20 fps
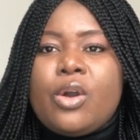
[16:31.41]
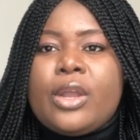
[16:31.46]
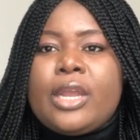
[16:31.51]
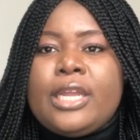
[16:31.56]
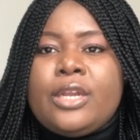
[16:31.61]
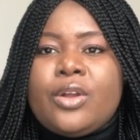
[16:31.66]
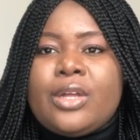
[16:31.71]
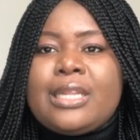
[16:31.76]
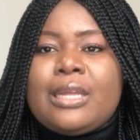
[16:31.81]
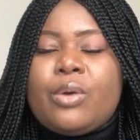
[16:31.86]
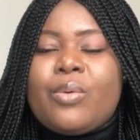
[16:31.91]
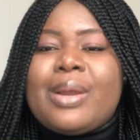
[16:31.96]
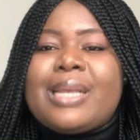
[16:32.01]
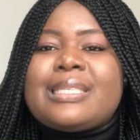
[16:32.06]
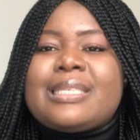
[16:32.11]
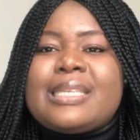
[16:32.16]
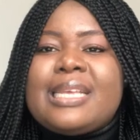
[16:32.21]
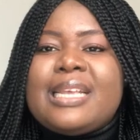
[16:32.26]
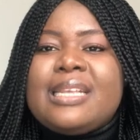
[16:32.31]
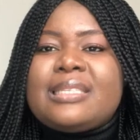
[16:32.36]
in other
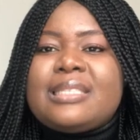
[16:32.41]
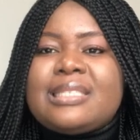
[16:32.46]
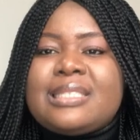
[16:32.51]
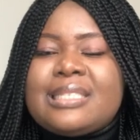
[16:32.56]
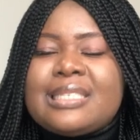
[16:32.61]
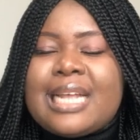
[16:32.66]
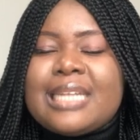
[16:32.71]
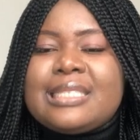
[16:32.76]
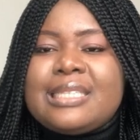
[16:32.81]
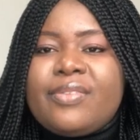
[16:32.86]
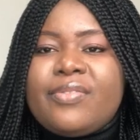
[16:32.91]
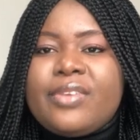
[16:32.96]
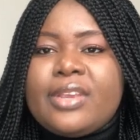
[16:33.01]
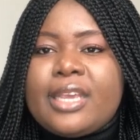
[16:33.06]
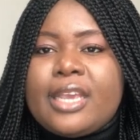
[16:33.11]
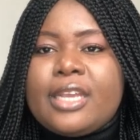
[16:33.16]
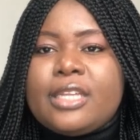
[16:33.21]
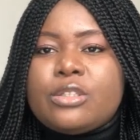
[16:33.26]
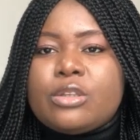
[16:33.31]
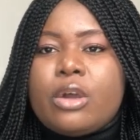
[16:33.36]
words,
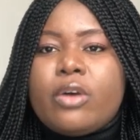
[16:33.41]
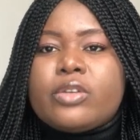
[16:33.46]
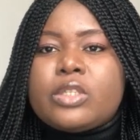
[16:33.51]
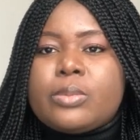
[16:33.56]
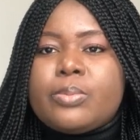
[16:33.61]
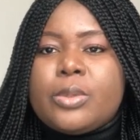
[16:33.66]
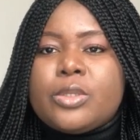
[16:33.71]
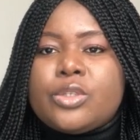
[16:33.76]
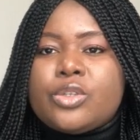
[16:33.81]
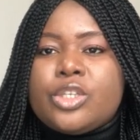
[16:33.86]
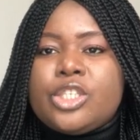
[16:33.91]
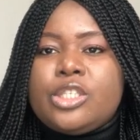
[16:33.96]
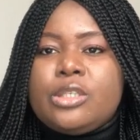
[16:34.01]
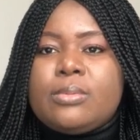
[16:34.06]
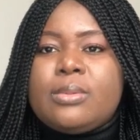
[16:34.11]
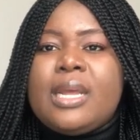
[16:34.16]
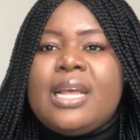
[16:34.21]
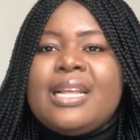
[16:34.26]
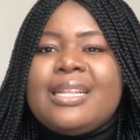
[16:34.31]
certificate of sponsorship.